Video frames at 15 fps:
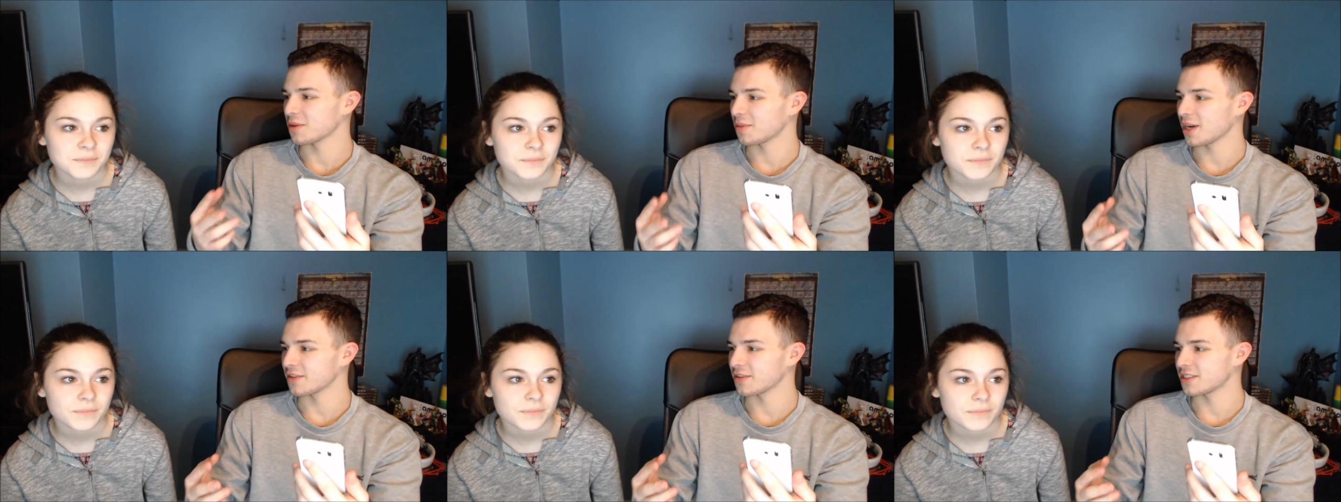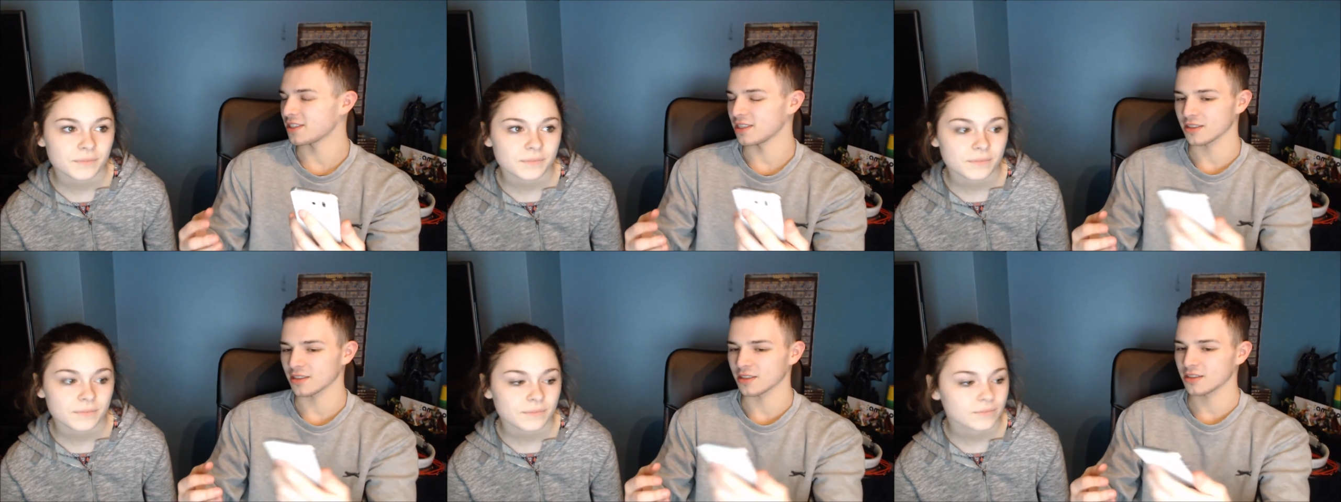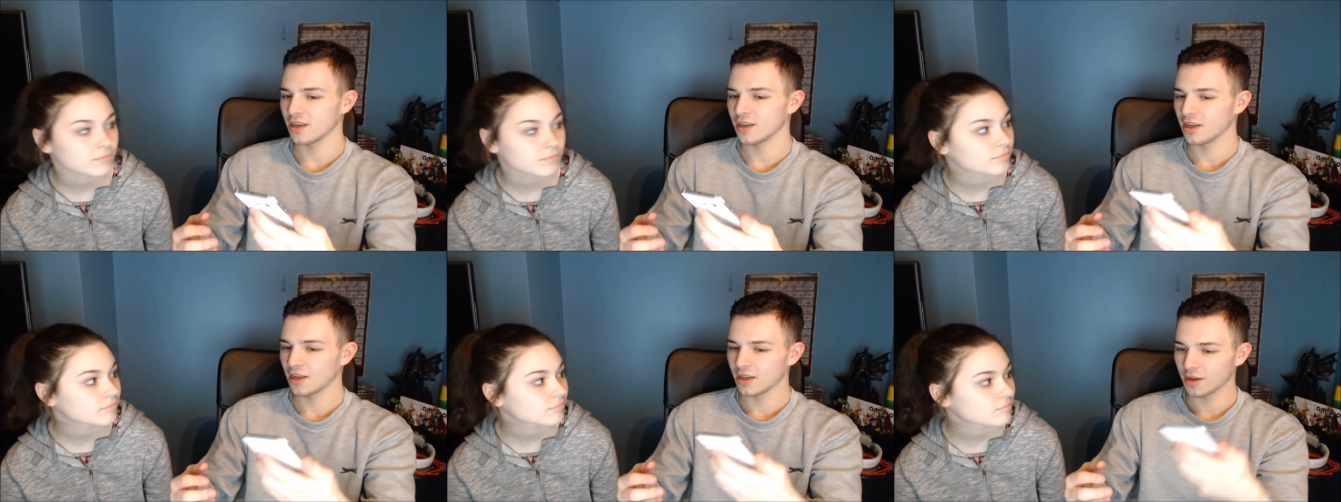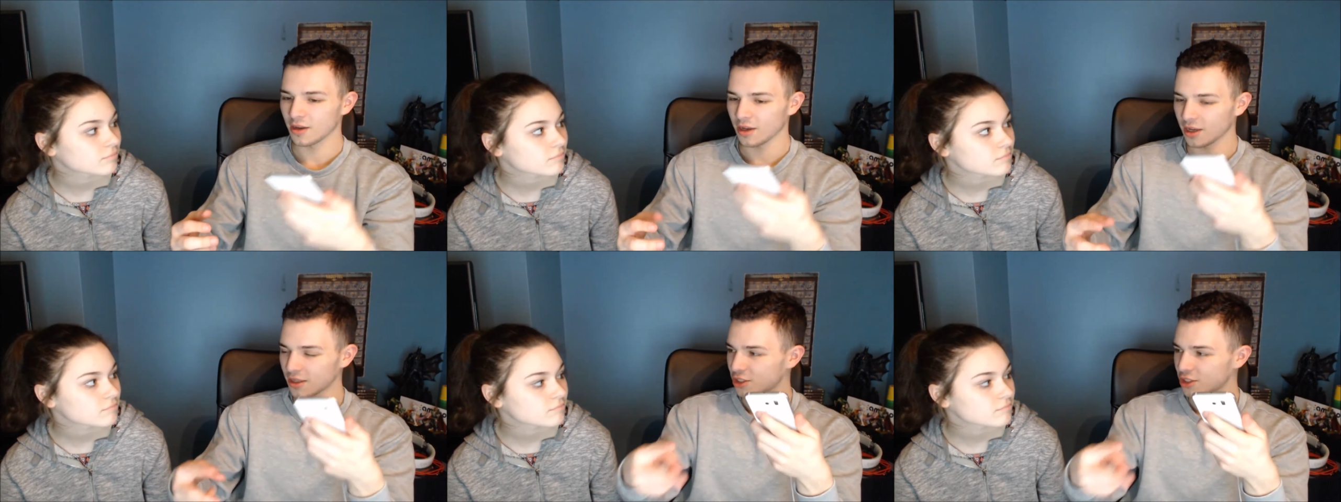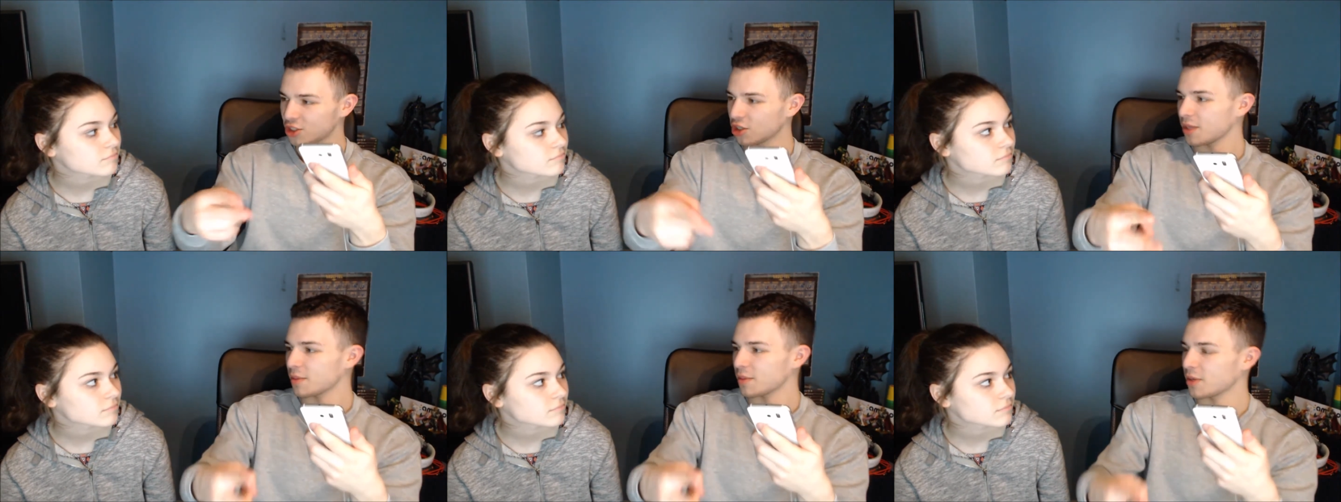Speaker 1: them with a pair of scissors and
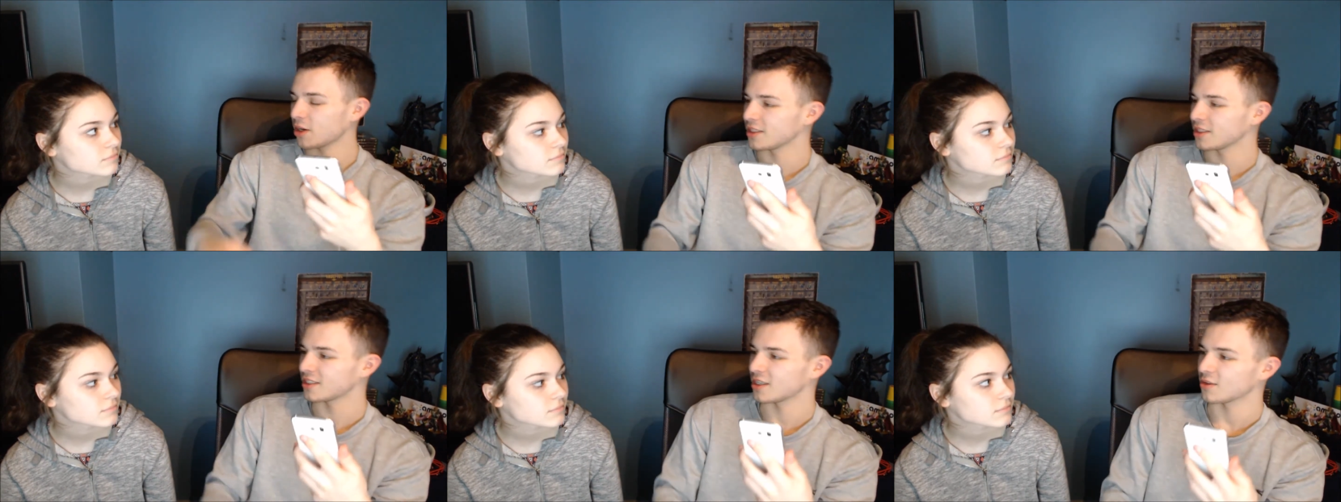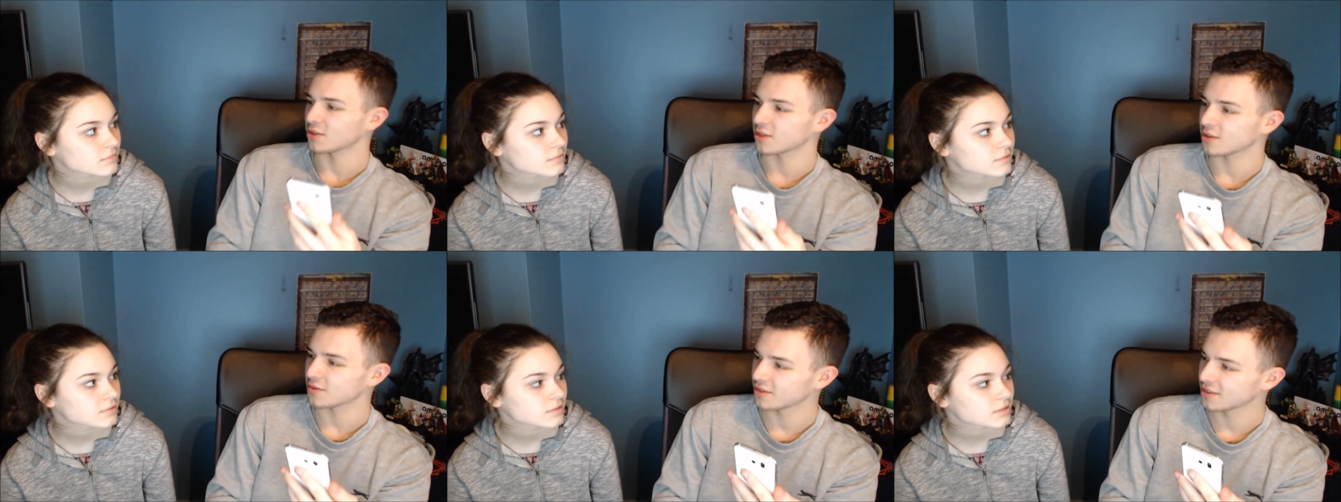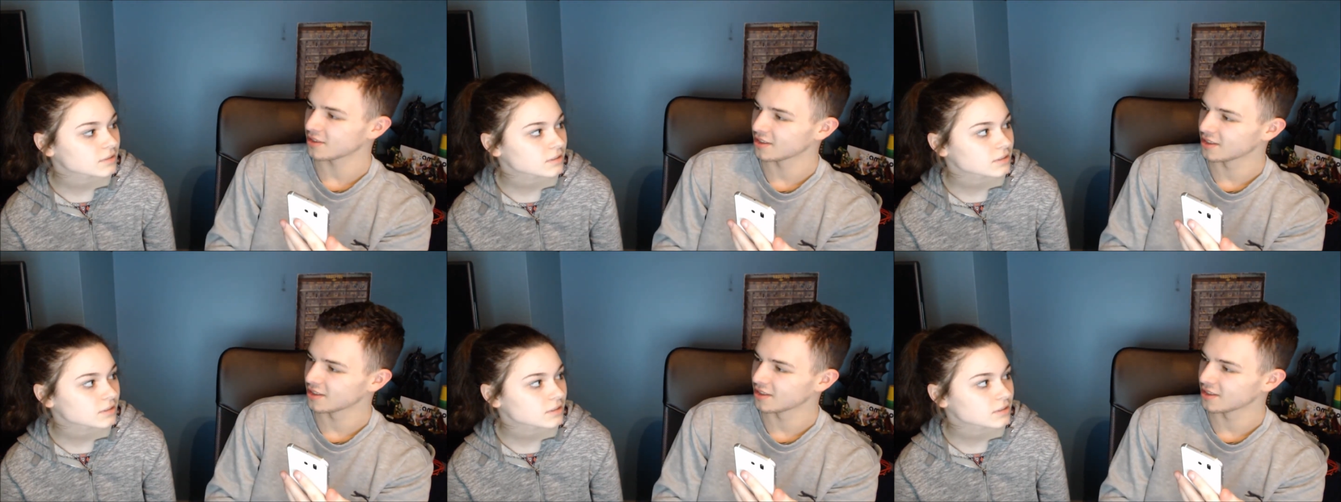chop their ponytails off.